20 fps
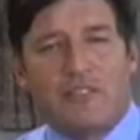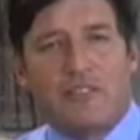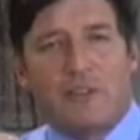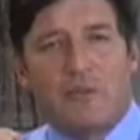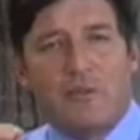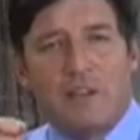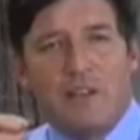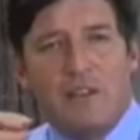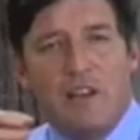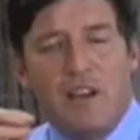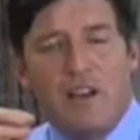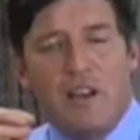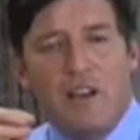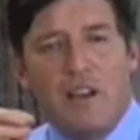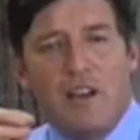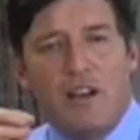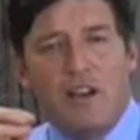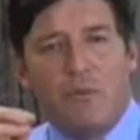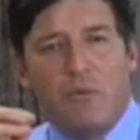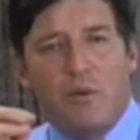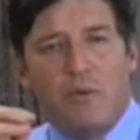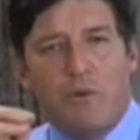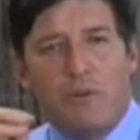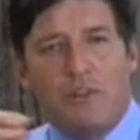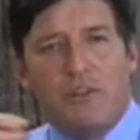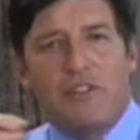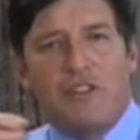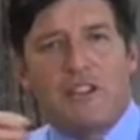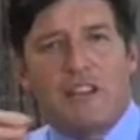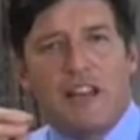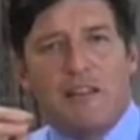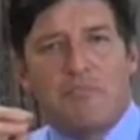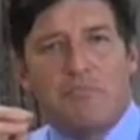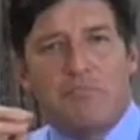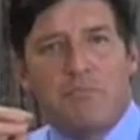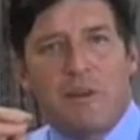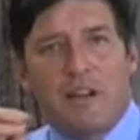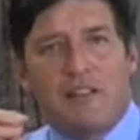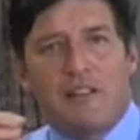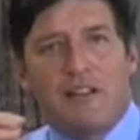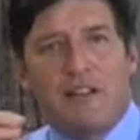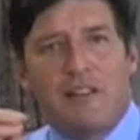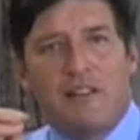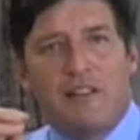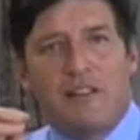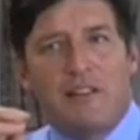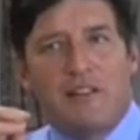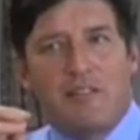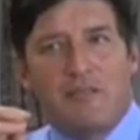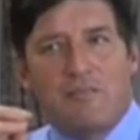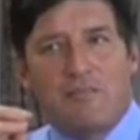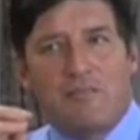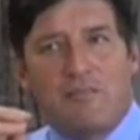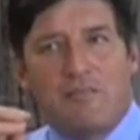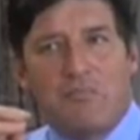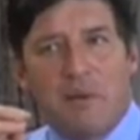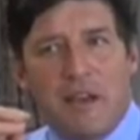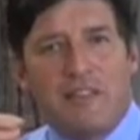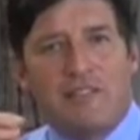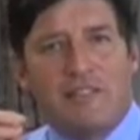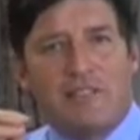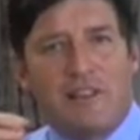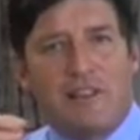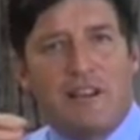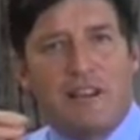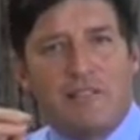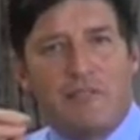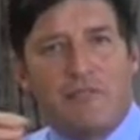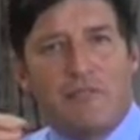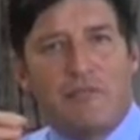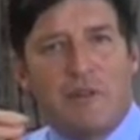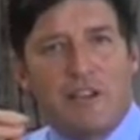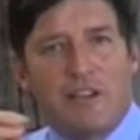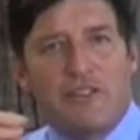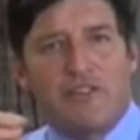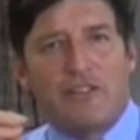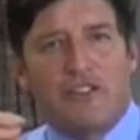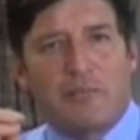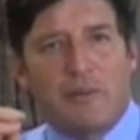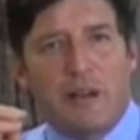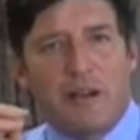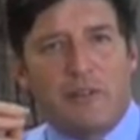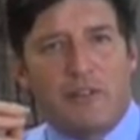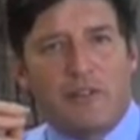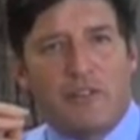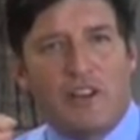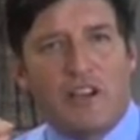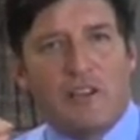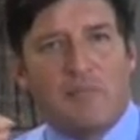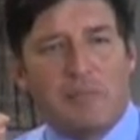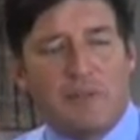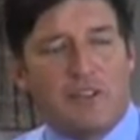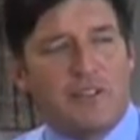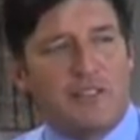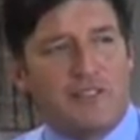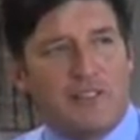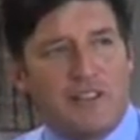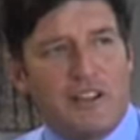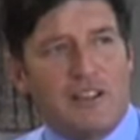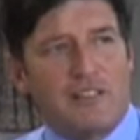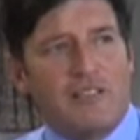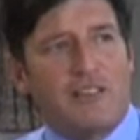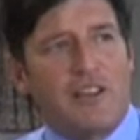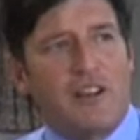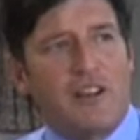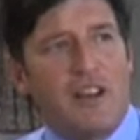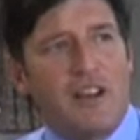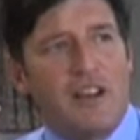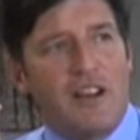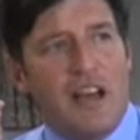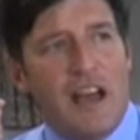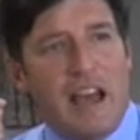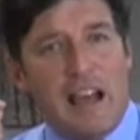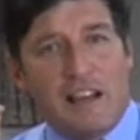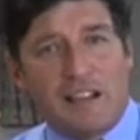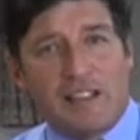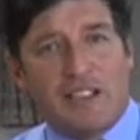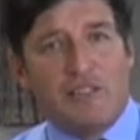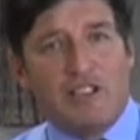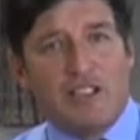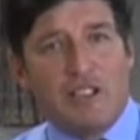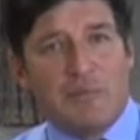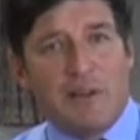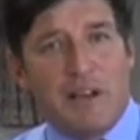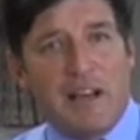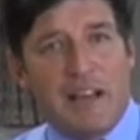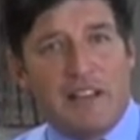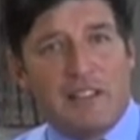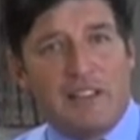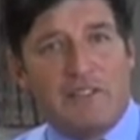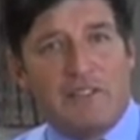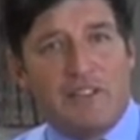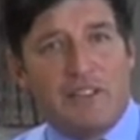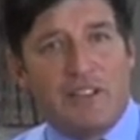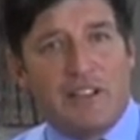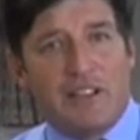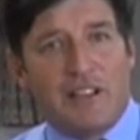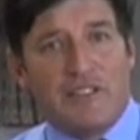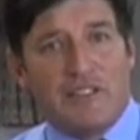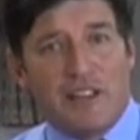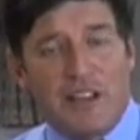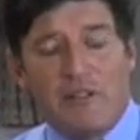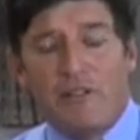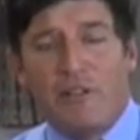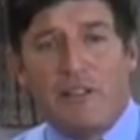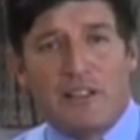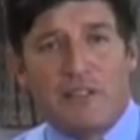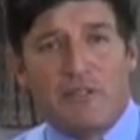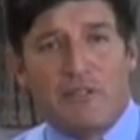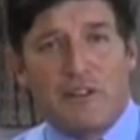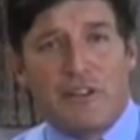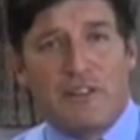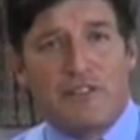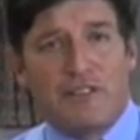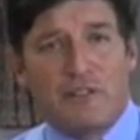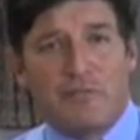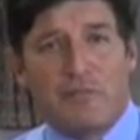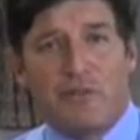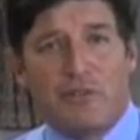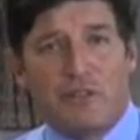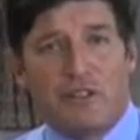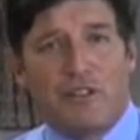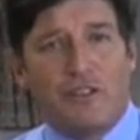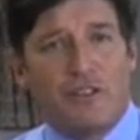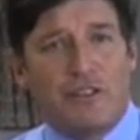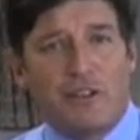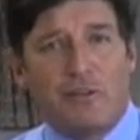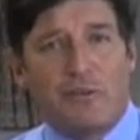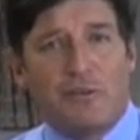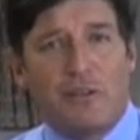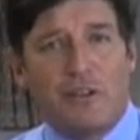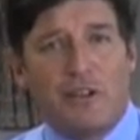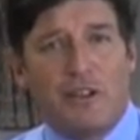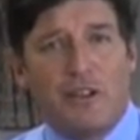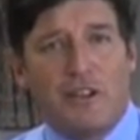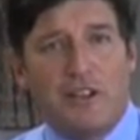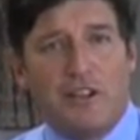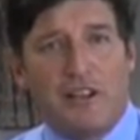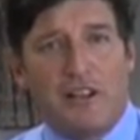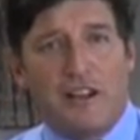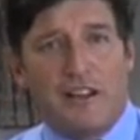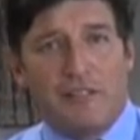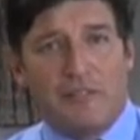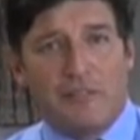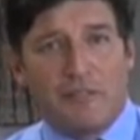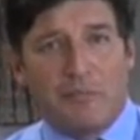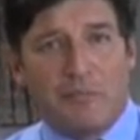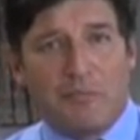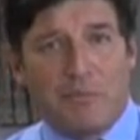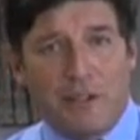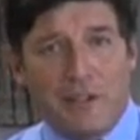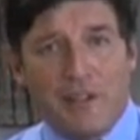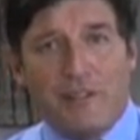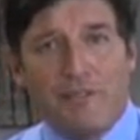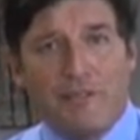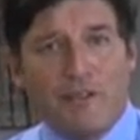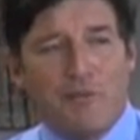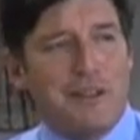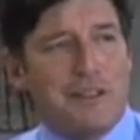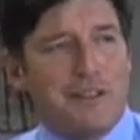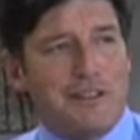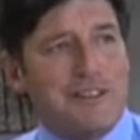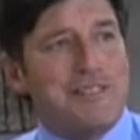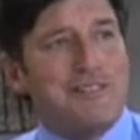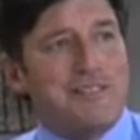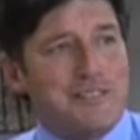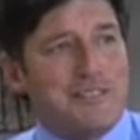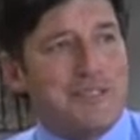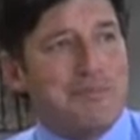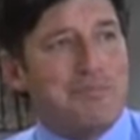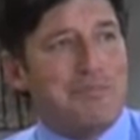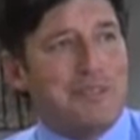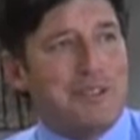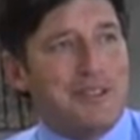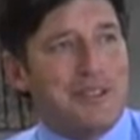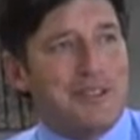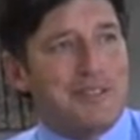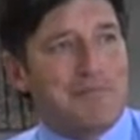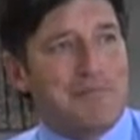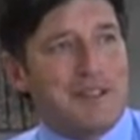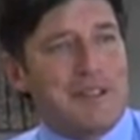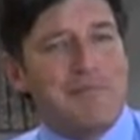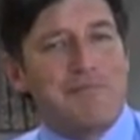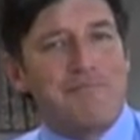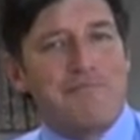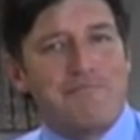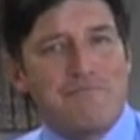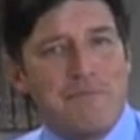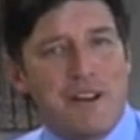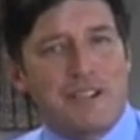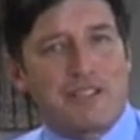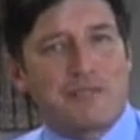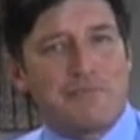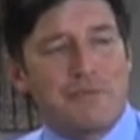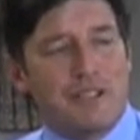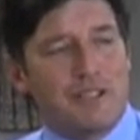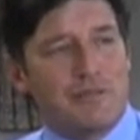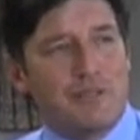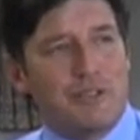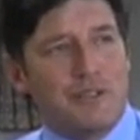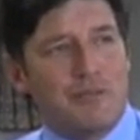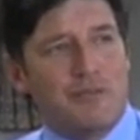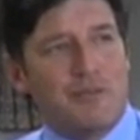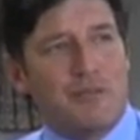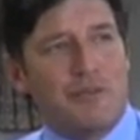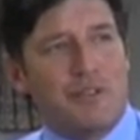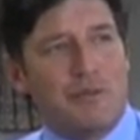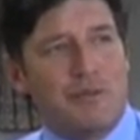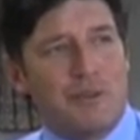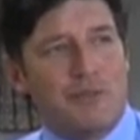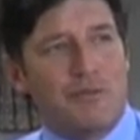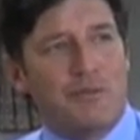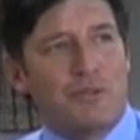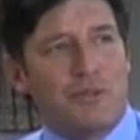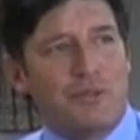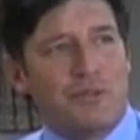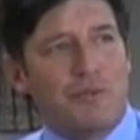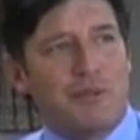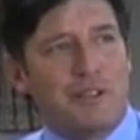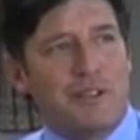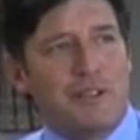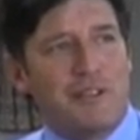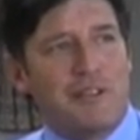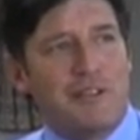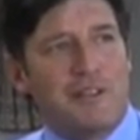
so we wanted to get better baseline information about site by site, activity by activity. And it sounds like a really simple thing to do. And believe you me, it isn't simple. It's been much, much more difficult than we thought it would be.